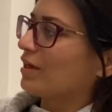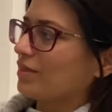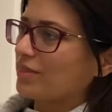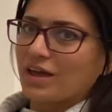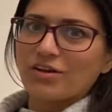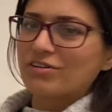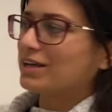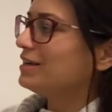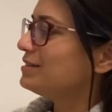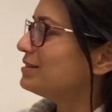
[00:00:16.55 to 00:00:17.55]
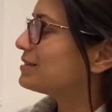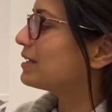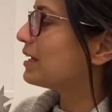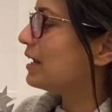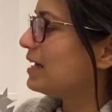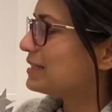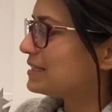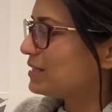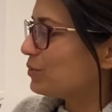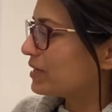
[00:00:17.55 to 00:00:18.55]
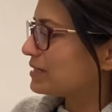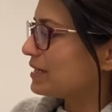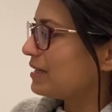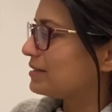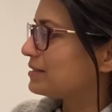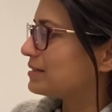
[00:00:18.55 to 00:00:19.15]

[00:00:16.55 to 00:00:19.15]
There it is. Let's see what it says.